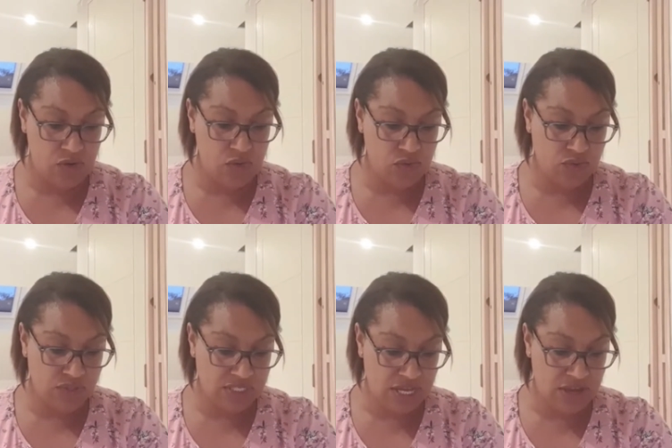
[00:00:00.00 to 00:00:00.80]

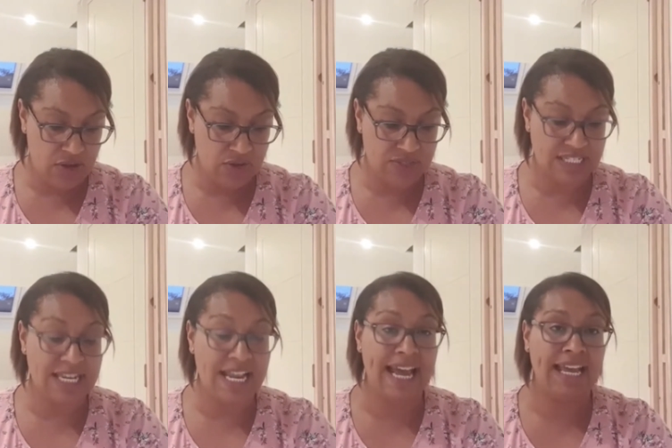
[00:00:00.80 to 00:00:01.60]
Also did
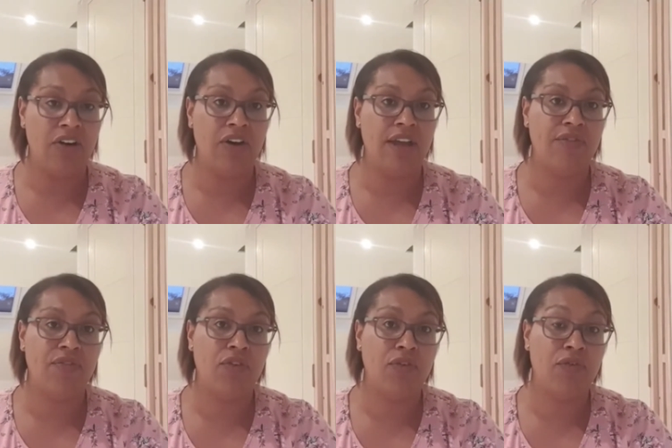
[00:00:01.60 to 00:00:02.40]
an AI
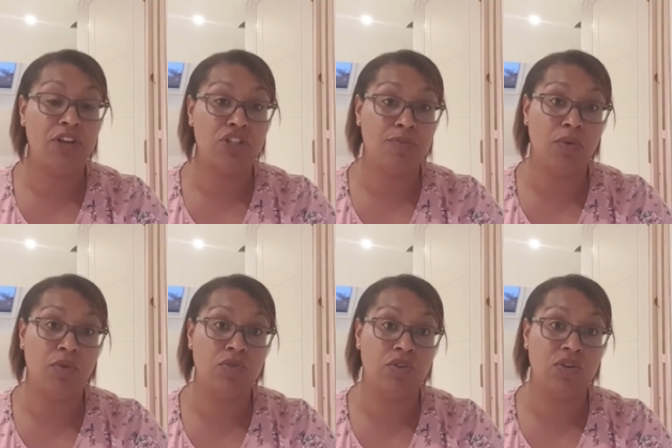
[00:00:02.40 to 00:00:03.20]
for a French
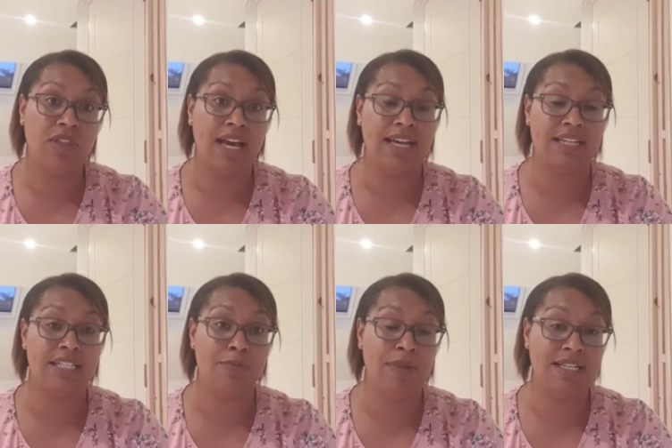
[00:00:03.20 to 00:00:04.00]
bulldog that had a
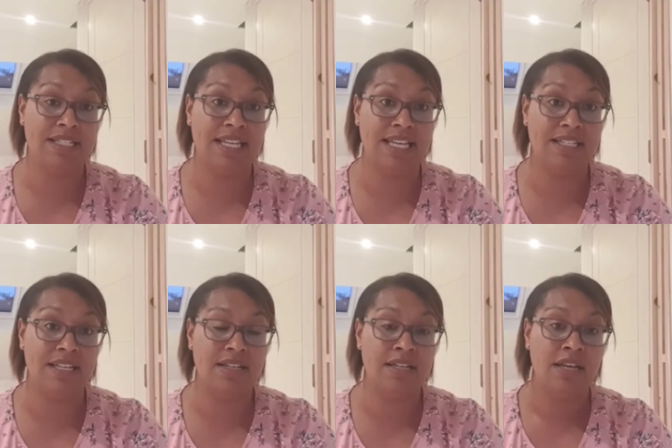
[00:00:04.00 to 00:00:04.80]
split
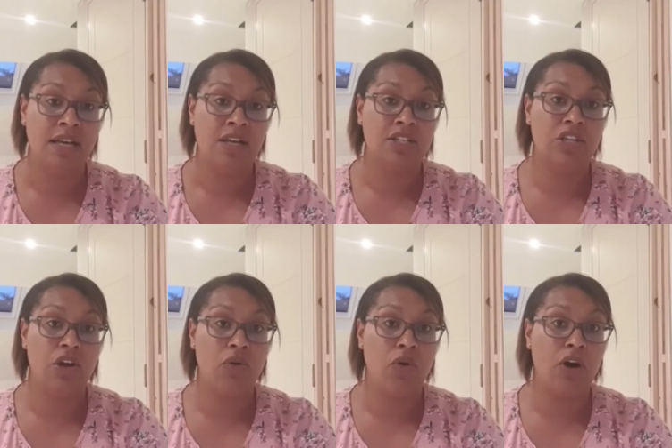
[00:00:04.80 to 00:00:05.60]
season.
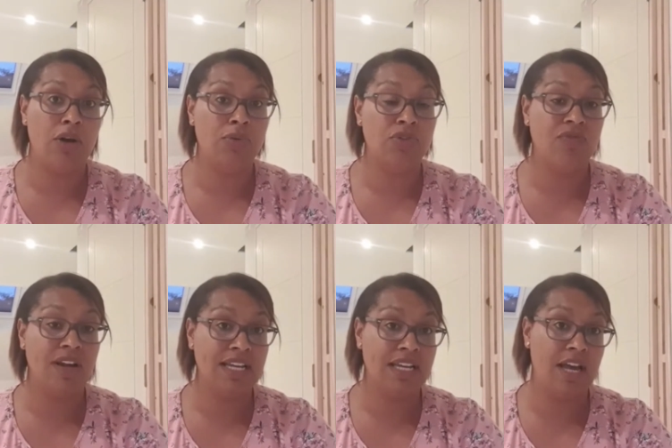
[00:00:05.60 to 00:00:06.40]
So I was
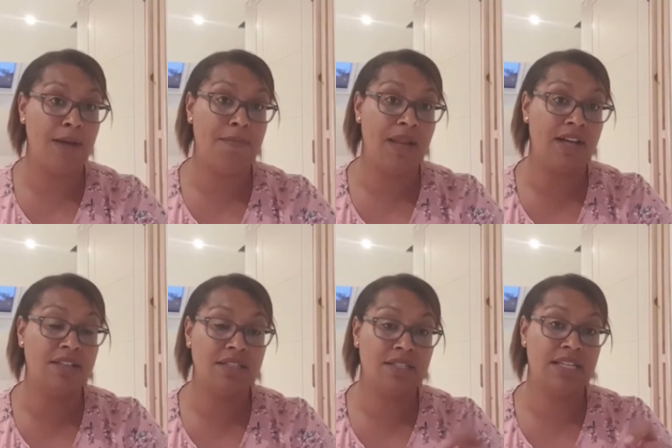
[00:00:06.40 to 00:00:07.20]
running her
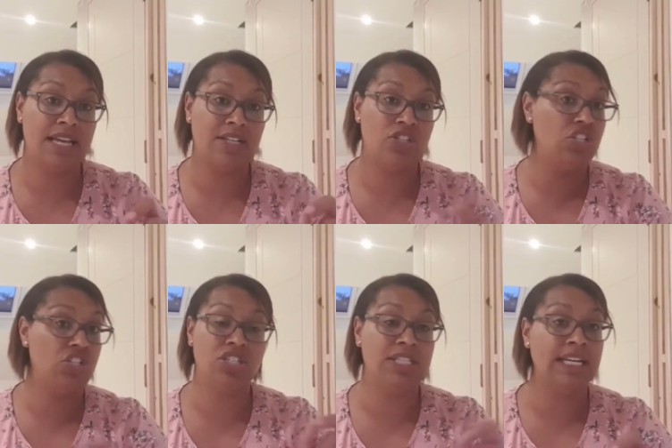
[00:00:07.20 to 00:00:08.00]
bloods and she
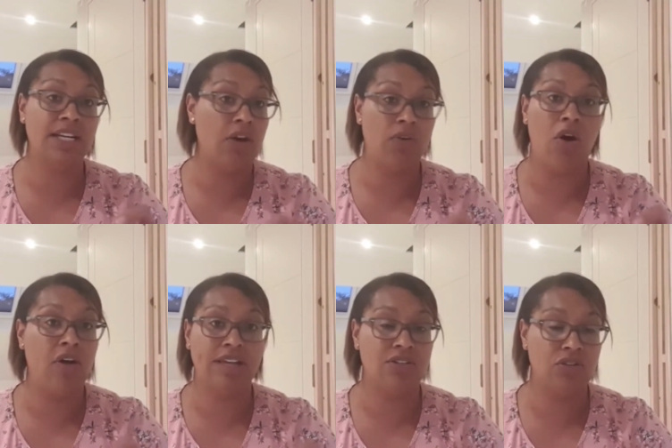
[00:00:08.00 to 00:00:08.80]
just didn't go
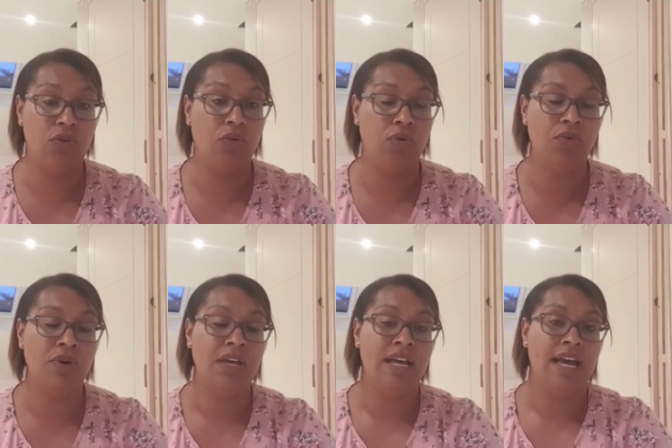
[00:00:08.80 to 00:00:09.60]
high at all.
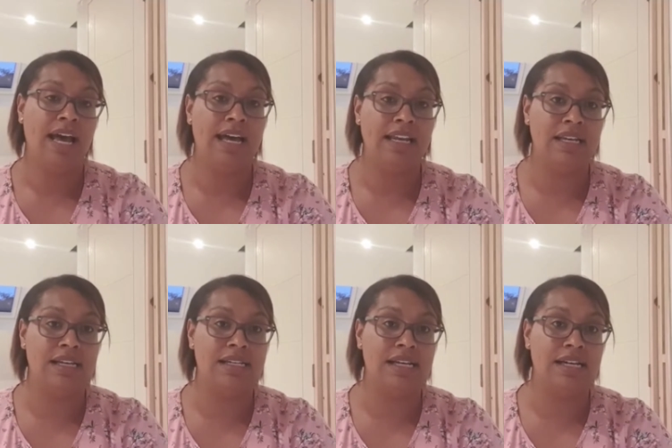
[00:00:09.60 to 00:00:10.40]

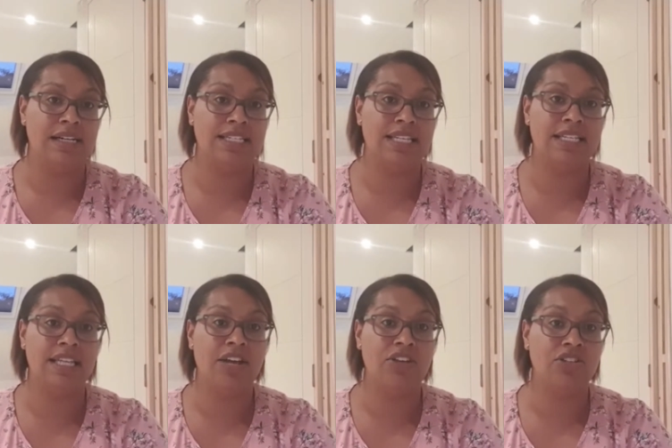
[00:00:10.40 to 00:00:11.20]
And I said to
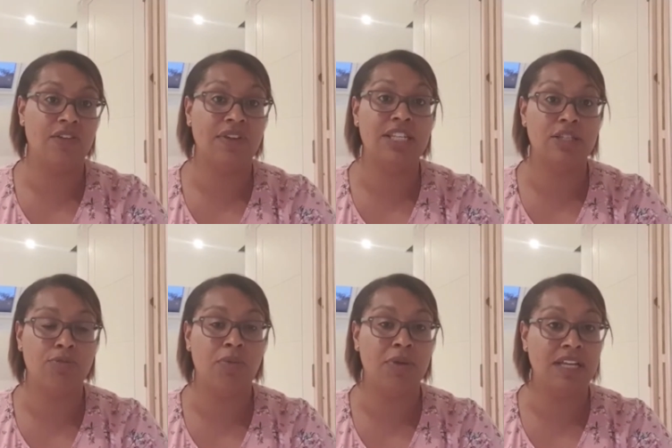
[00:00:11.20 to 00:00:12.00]
the owners, I think this is
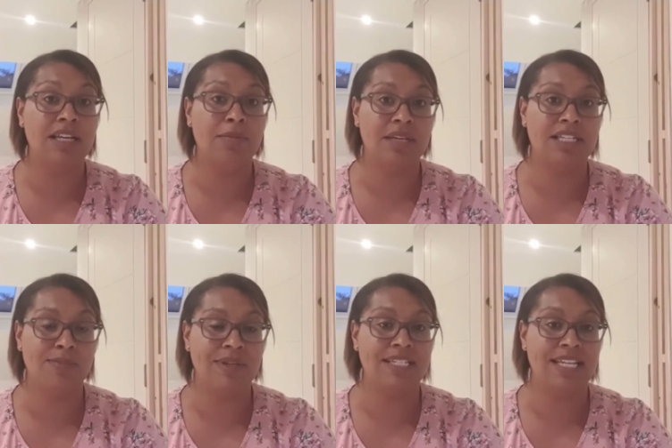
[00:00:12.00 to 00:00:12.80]
probably going to be a
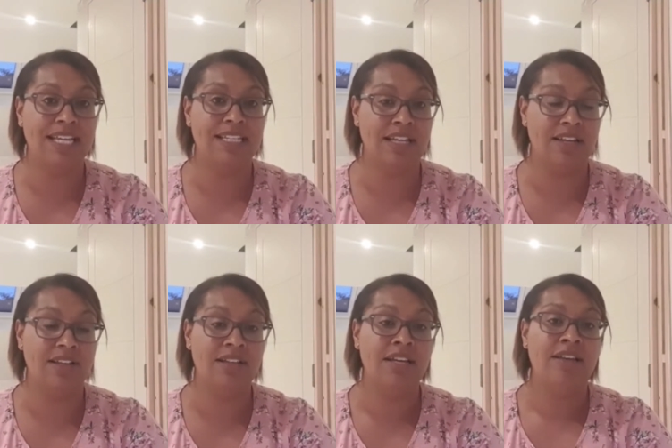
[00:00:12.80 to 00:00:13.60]
split season.